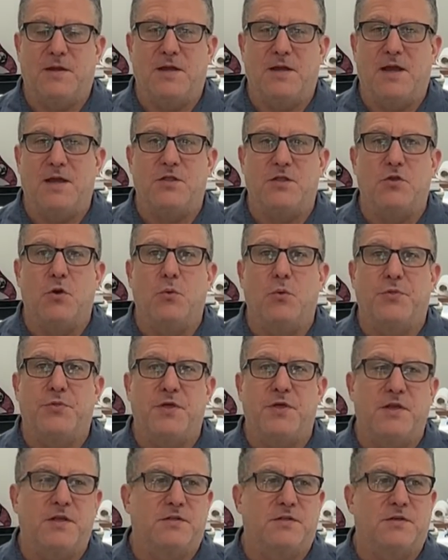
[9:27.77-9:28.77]
I don't
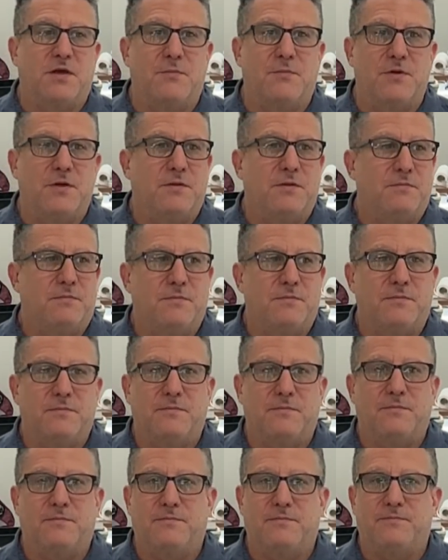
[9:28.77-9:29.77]
think it's coming
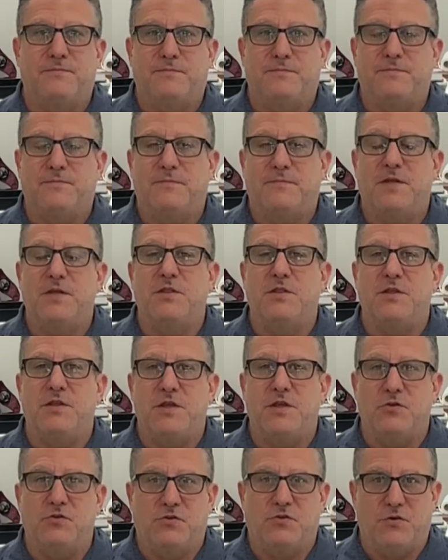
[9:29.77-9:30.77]
in the
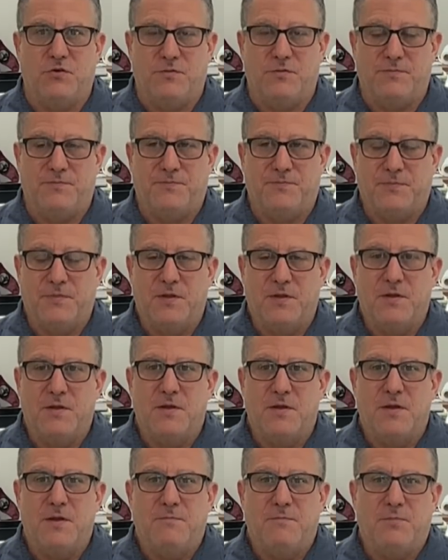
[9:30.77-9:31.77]
near term,
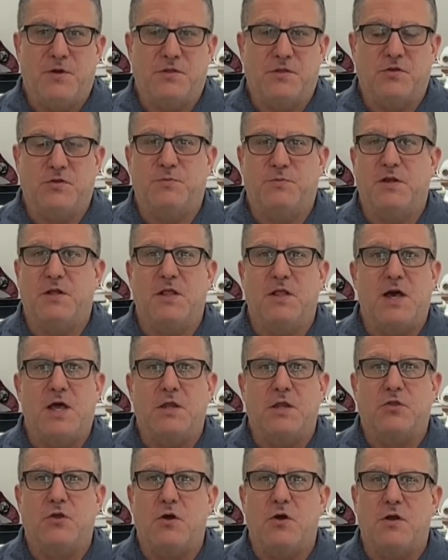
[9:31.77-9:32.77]
but there's been a lot
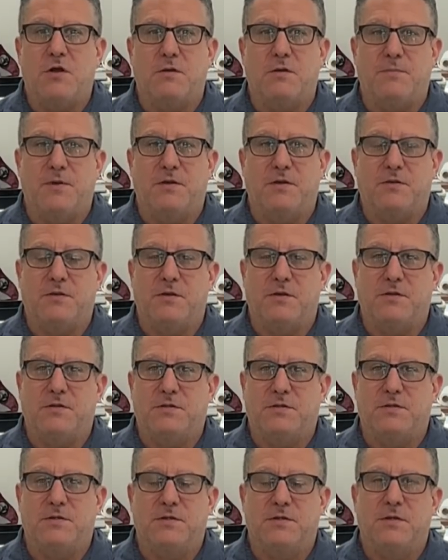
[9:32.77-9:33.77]
of talk about
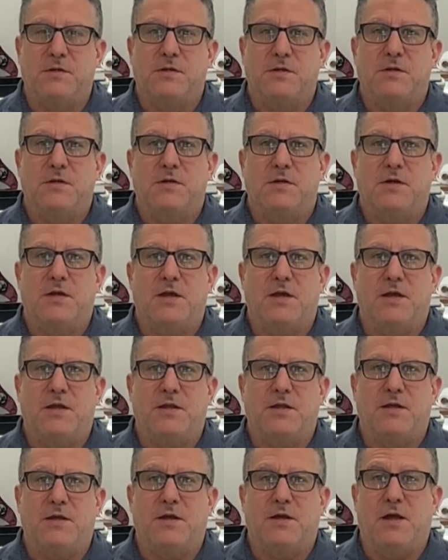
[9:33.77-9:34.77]
this. And
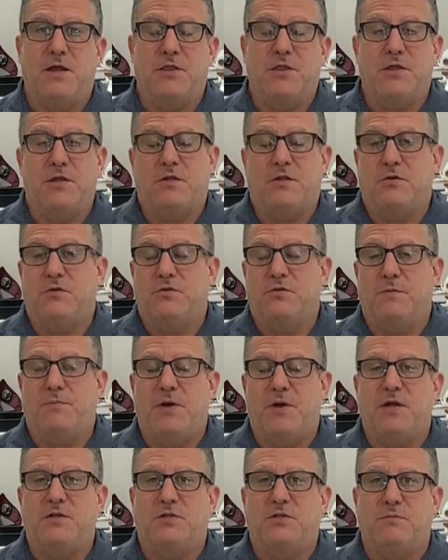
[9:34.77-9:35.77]
I think there's a
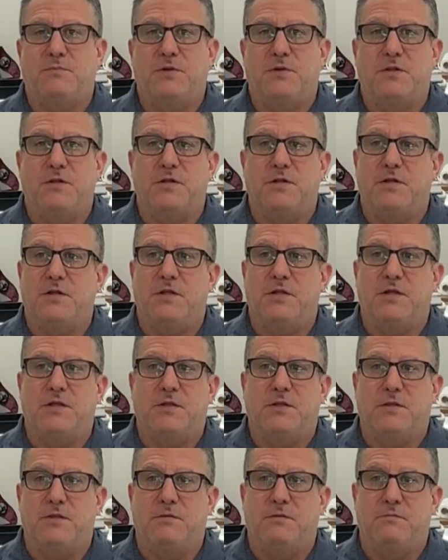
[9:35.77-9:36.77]
possibility that
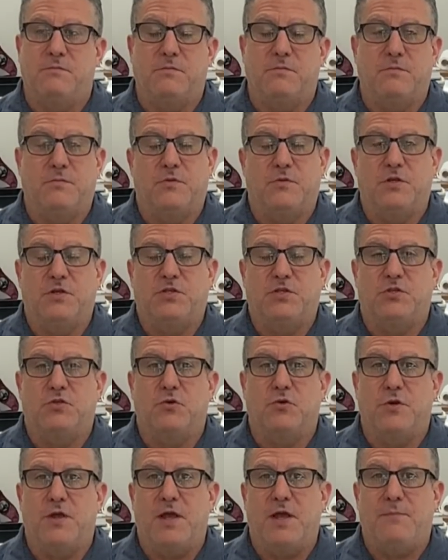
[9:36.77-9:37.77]
this is
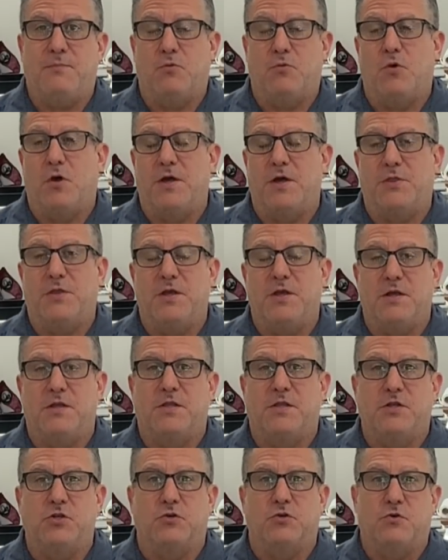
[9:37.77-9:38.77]
going to happen. Well, I think a
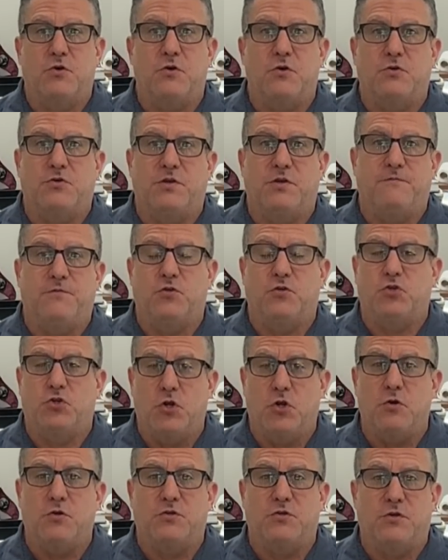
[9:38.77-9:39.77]
digital currency for
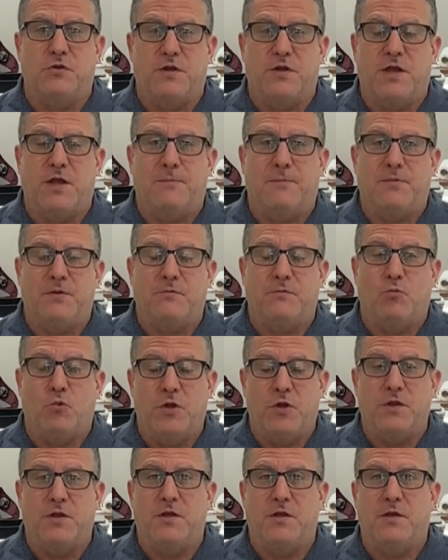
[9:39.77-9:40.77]
sure is going to happen
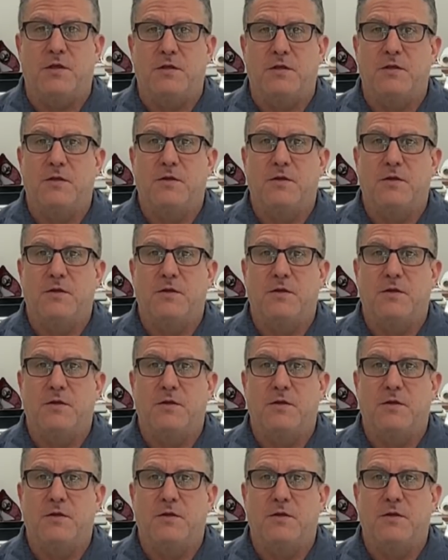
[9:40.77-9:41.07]
one day,